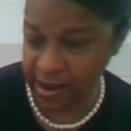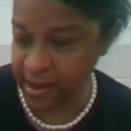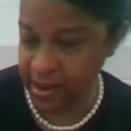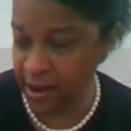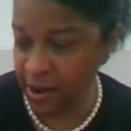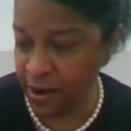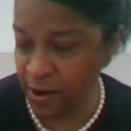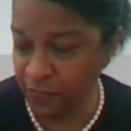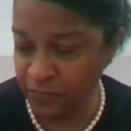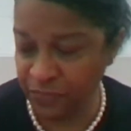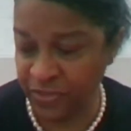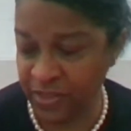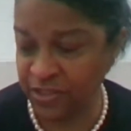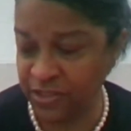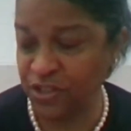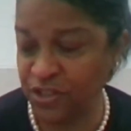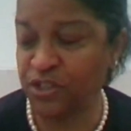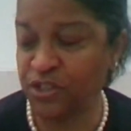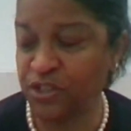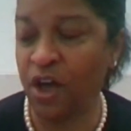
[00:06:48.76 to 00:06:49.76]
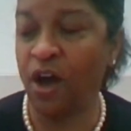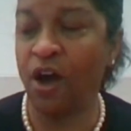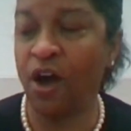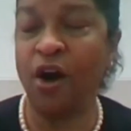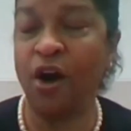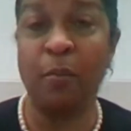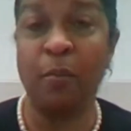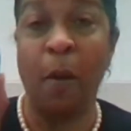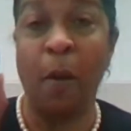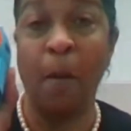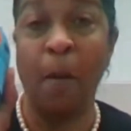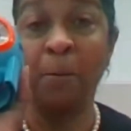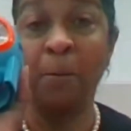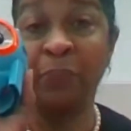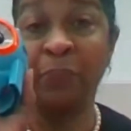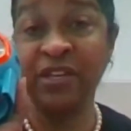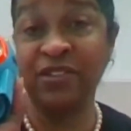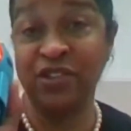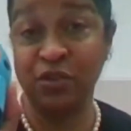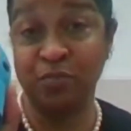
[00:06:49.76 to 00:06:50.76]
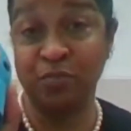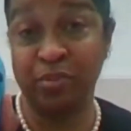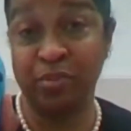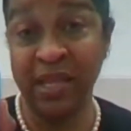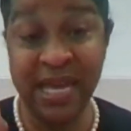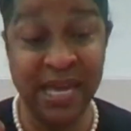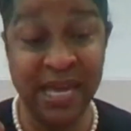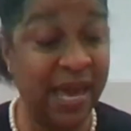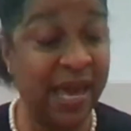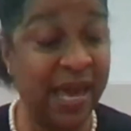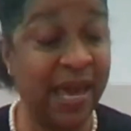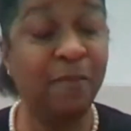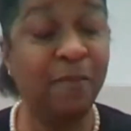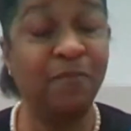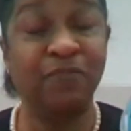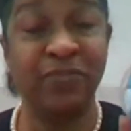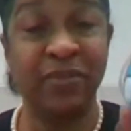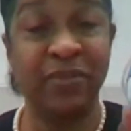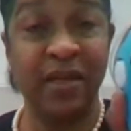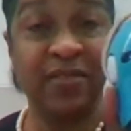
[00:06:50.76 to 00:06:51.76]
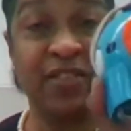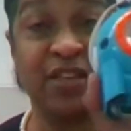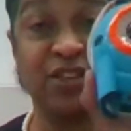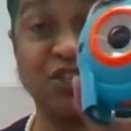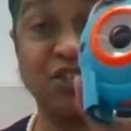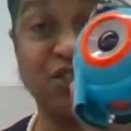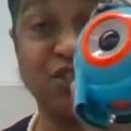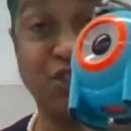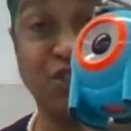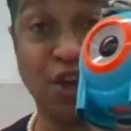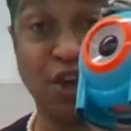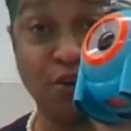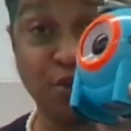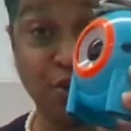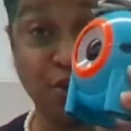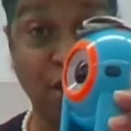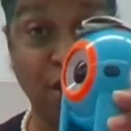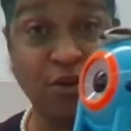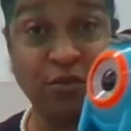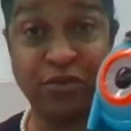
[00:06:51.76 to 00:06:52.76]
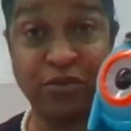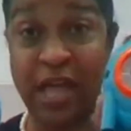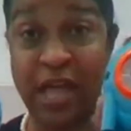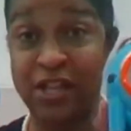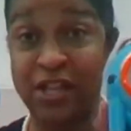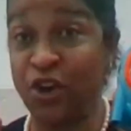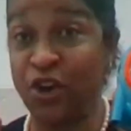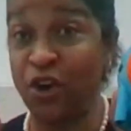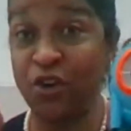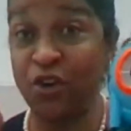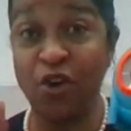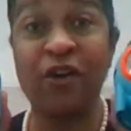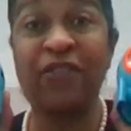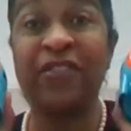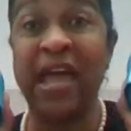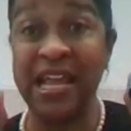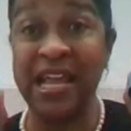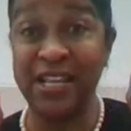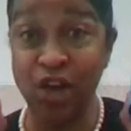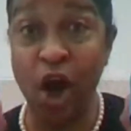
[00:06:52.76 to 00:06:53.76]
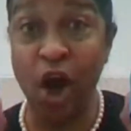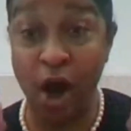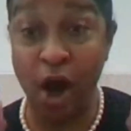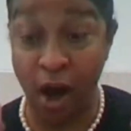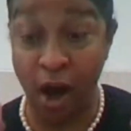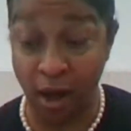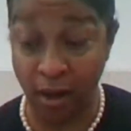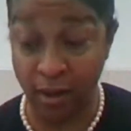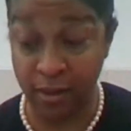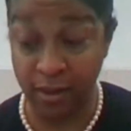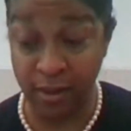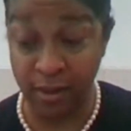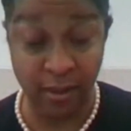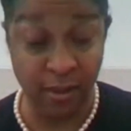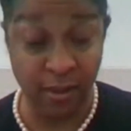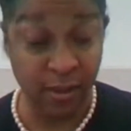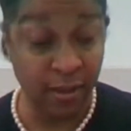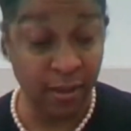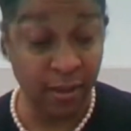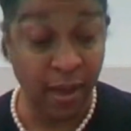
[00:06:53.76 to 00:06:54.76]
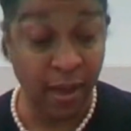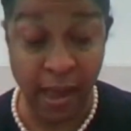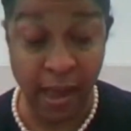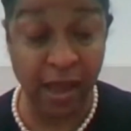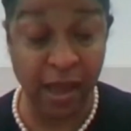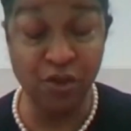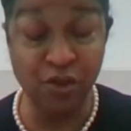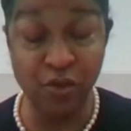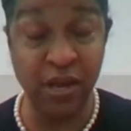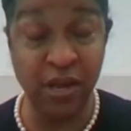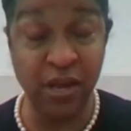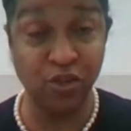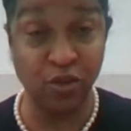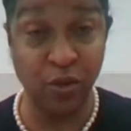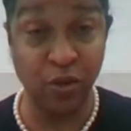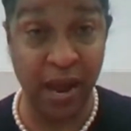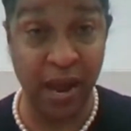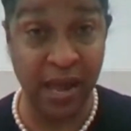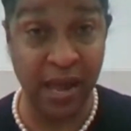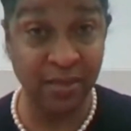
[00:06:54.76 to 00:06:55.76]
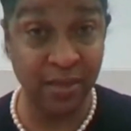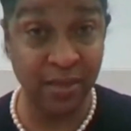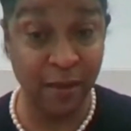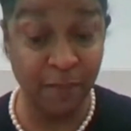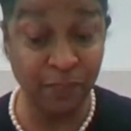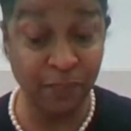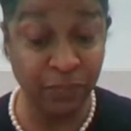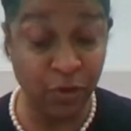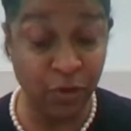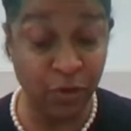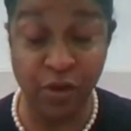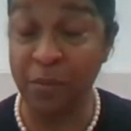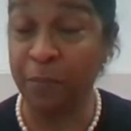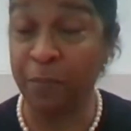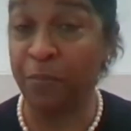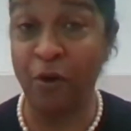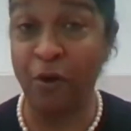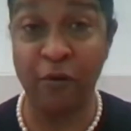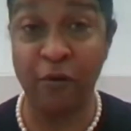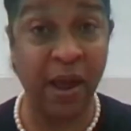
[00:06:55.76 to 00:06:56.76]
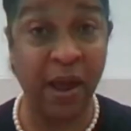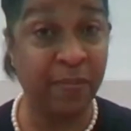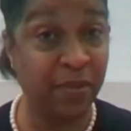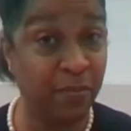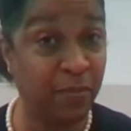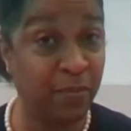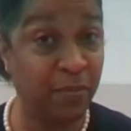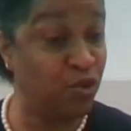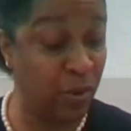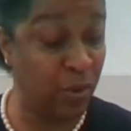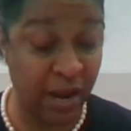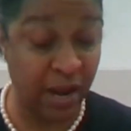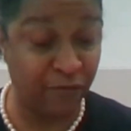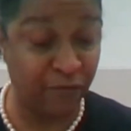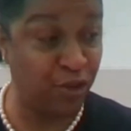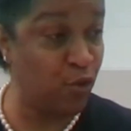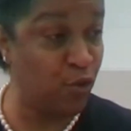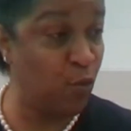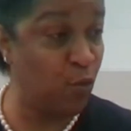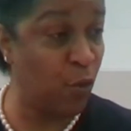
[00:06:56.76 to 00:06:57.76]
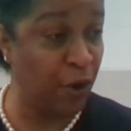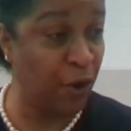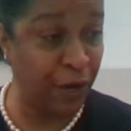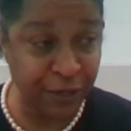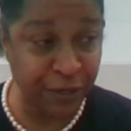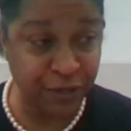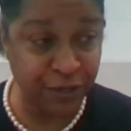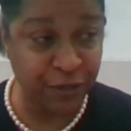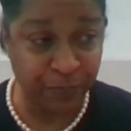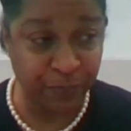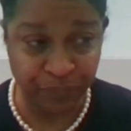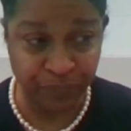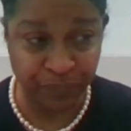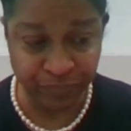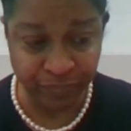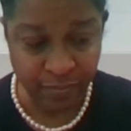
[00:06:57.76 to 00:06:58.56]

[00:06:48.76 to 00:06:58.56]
right here, this is Blinky, this is Yoyo. They turn on, they talk. And you can train them, you can program them to do whatever you want.